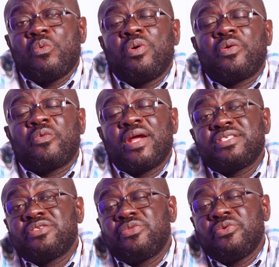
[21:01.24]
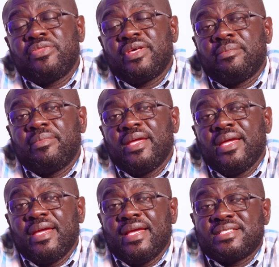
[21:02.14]
what runs through them
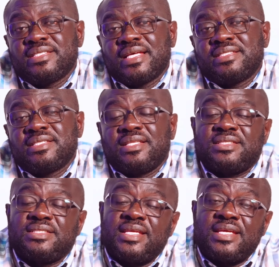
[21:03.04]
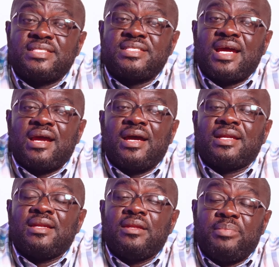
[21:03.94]
is that the states are
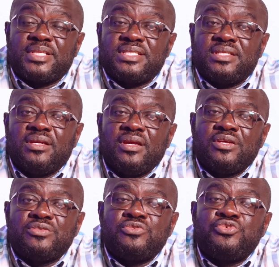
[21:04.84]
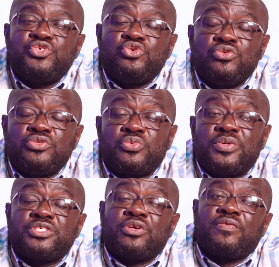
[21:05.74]
at liberty to choose
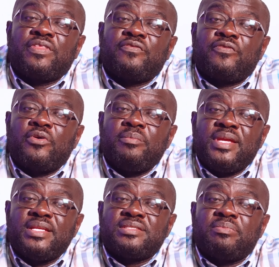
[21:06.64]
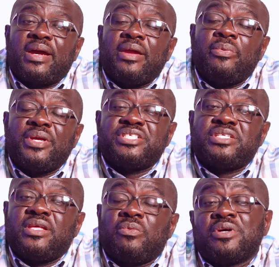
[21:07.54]
which of the four means by
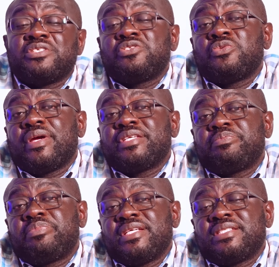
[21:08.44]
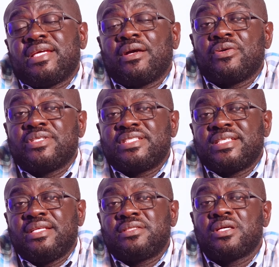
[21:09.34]
which they want to express their
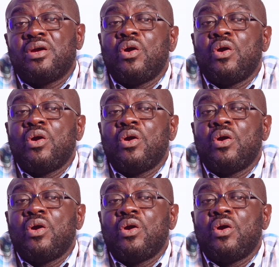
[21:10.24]
consent,